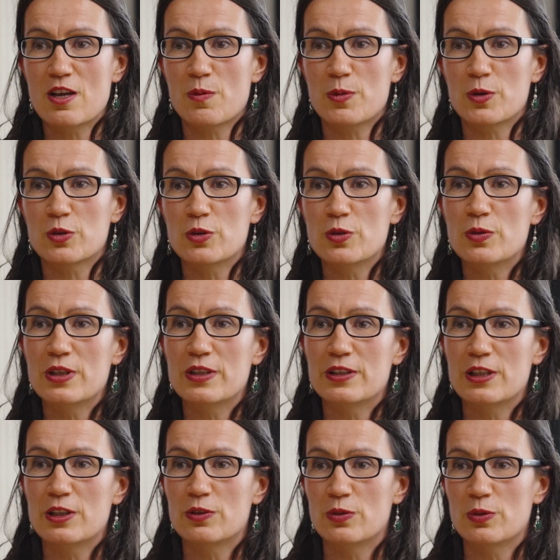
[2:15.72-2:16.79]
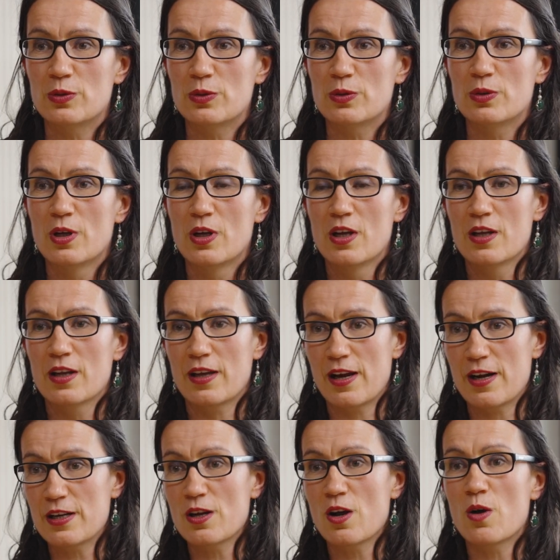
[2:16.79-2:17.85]
opportunity to
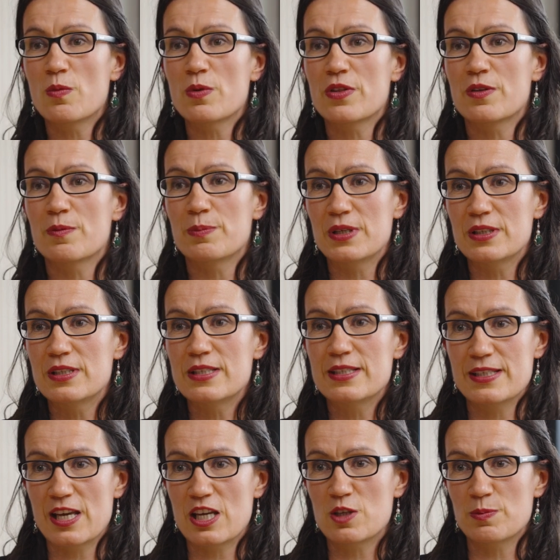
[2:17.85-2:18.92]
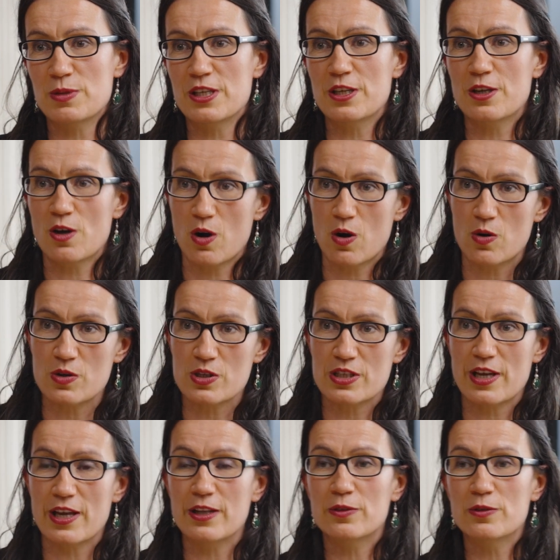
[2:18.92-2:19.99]
carry on with the PGCHPE course
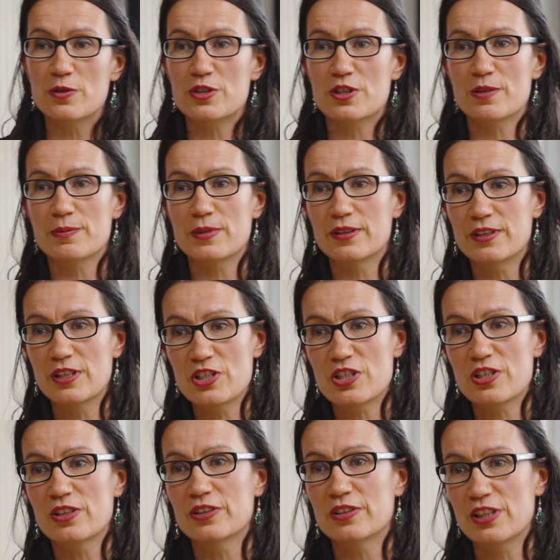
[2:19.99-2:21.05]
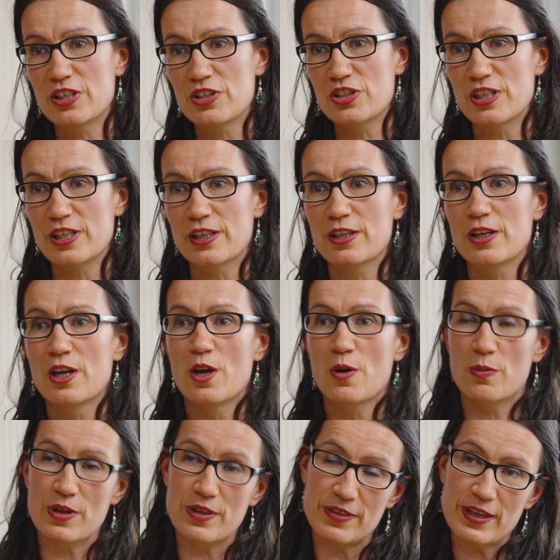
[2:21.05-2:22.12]
and do some additional teaching
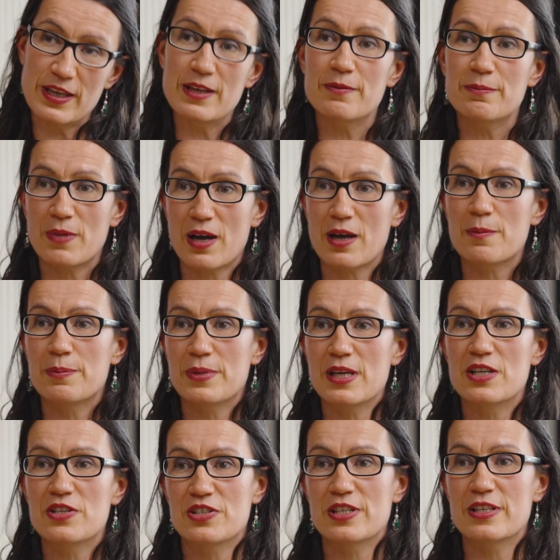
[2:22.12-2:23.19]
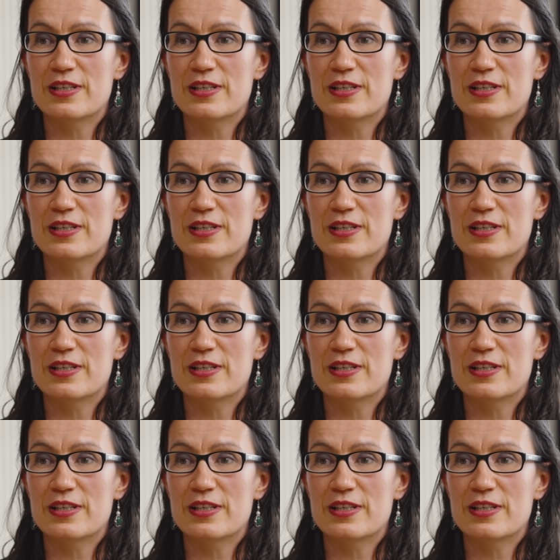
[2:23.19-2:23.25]
within my PhD